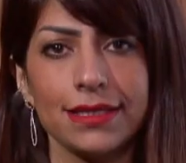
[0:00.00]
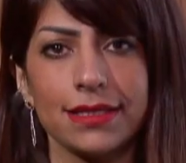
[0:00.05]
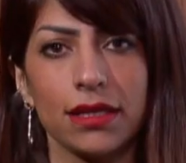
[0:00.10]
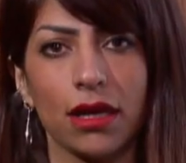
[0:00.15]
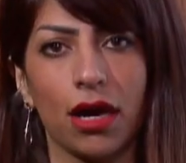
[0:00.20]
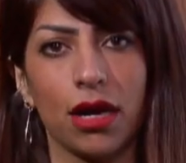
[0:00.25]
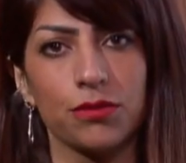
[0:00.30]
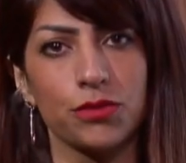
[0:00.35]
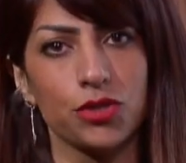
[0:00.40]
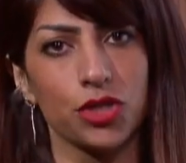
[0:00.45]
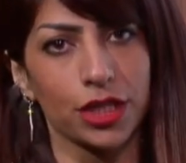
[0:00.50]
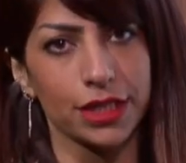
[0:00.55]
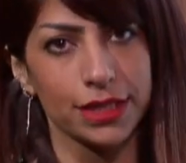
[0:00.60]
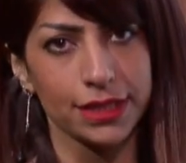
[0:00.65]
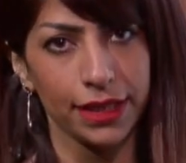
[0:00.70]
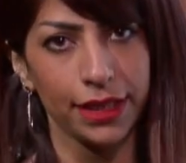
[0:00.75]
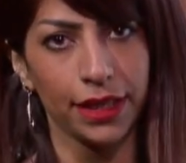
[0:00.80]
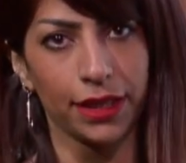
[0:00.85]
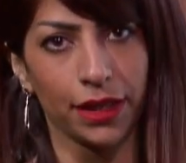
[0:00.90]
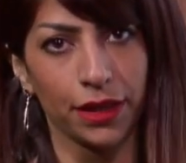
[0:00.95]
the object
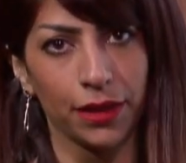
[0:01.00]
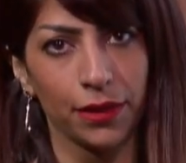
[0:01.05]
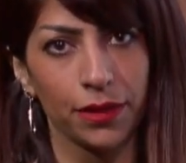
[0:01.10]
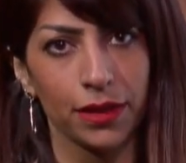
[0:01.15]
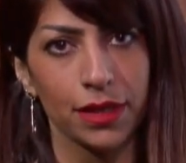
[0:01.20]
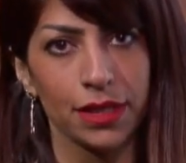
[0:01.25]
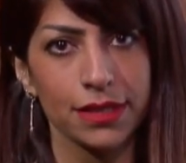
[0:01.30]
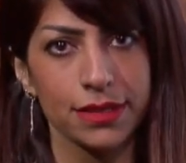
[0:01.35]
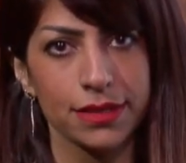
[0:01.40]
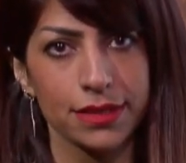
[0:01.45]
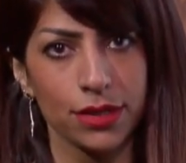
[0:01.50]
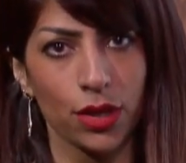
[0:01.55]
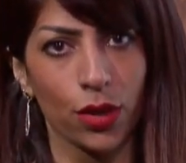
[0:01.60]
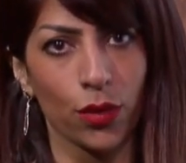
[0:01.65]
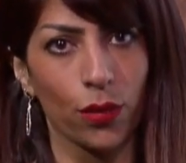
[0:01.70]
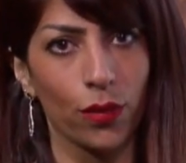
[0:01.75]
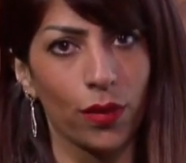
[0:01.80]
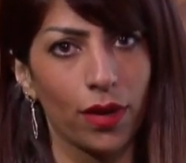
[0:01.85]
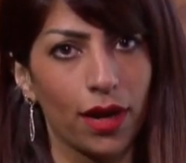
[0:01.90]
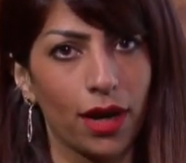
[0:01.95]
here.
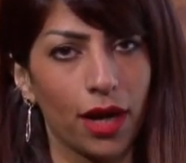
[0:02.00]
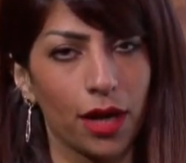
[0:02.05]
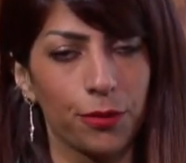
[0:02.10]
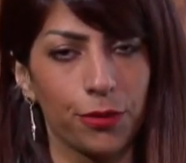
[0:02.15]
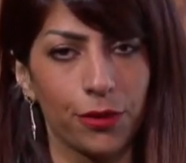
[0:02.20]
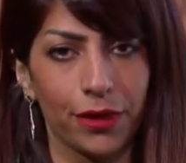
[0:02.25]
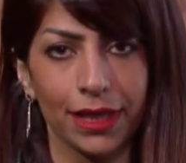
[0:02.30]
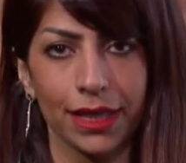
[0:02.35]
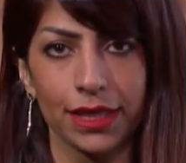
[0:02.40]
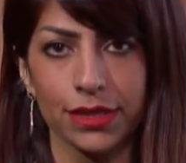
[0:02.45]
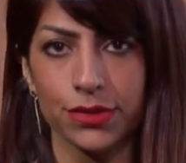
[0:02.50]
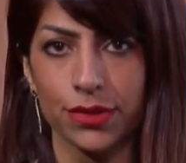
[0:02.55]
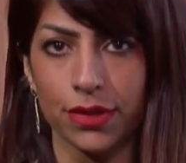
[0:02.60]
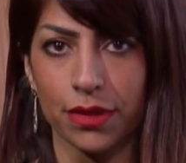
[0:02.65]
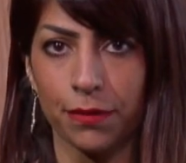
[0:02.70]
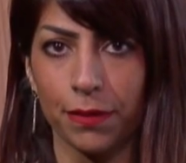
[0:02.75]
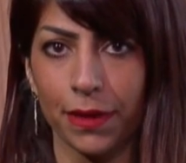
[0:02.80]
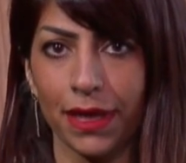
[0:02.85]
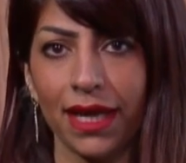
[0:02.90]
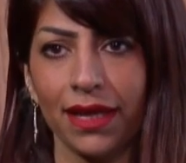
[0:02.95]
So I bring it to the
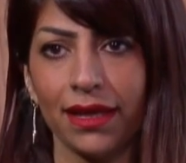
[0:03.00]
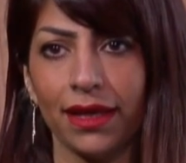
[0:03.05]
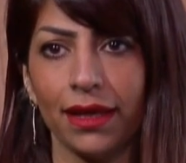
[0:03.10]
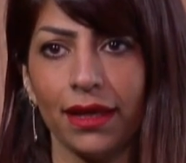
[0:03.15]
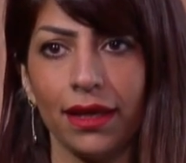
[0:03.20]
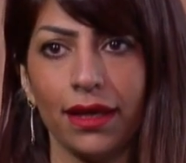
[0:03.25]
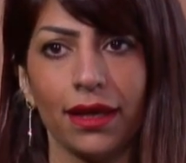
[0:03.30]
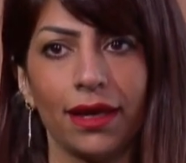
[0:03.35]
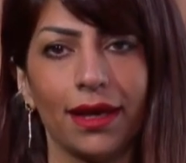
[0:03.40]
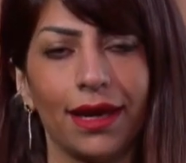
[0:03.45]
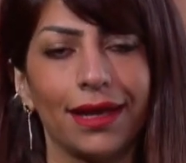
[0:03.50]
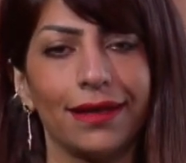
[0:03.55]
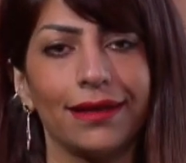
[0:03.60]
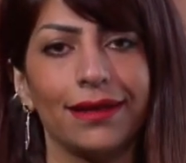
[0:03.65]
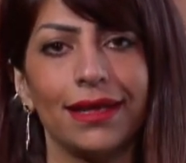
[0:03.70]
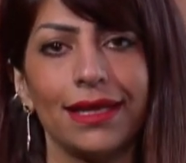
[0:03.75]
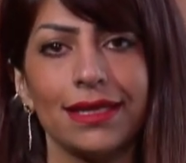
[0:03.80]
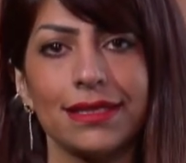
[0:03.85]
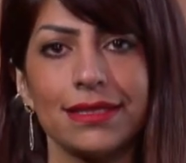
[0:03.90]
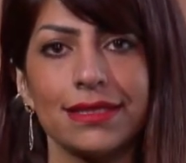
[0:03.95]
beginning, and
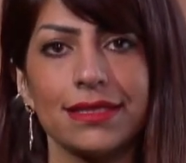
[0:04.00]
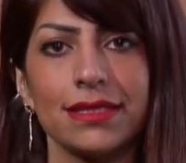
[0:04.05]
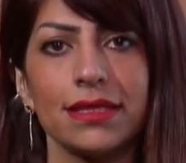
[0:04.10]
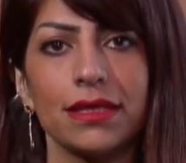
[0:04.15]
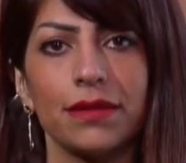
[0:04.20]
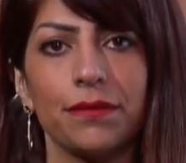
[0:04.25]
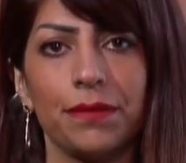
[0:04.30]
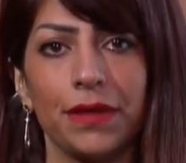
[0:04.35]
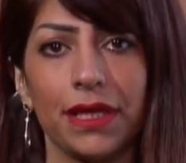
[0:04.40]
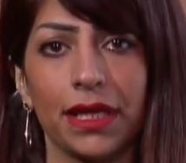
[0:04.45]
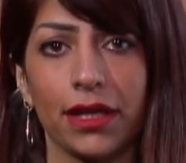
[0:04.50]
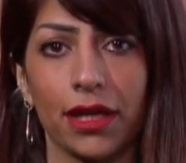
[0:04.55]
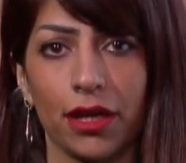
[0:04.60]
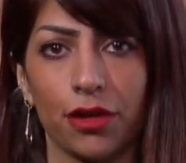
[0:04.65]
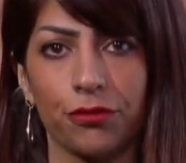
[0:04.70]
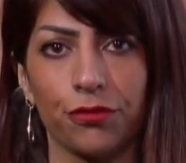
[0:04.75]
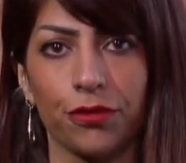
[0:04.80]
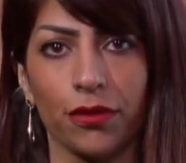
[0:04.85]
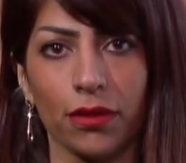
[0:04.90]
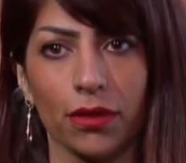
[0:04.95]
let's be
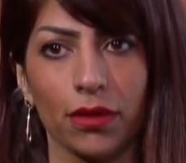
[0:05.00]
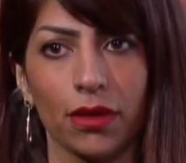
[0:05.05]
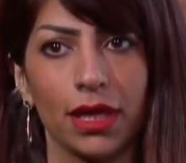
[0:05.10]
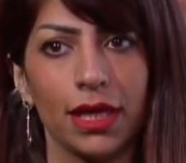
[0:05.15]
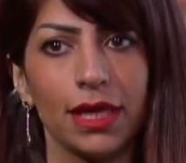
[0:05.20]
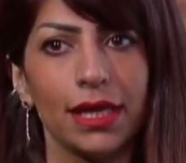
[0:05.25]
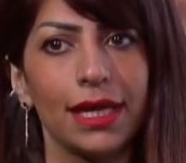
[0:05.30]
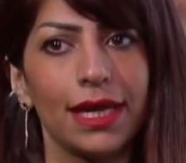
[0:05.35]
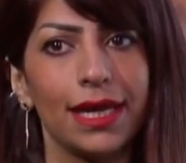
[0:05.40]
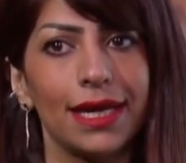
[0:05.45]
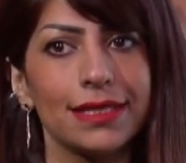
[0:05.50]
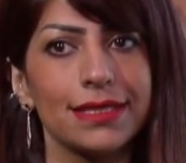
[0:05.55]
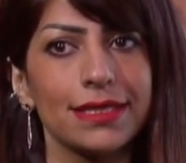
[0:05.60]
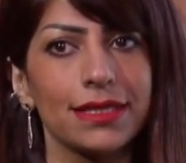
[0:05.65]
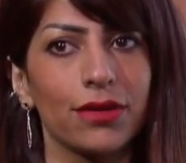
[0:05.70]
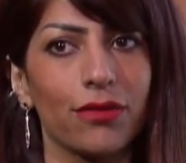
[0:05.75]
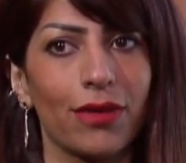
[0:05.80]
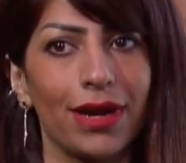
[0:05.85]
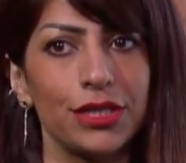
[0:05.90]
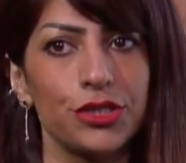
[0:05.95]
careful. It's
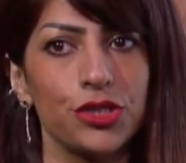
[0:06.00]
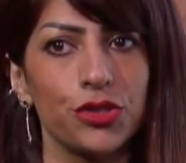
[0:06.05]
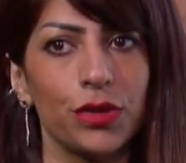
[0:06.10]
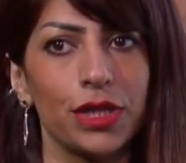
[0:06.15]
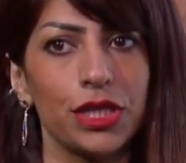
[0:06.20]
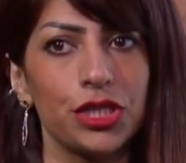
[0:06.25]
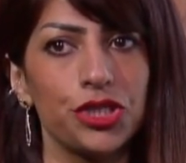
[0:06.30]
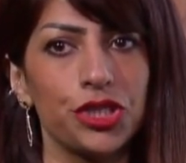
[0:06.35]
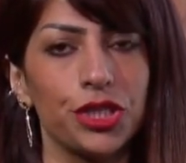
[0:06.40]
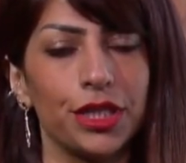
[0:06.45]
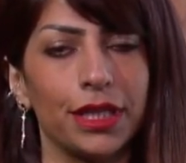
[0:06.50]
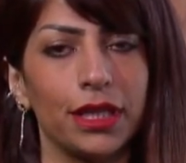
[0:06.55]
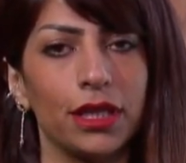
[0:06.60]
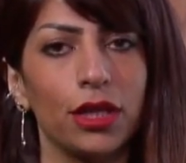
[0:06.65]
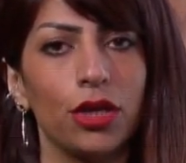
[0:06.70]
graduation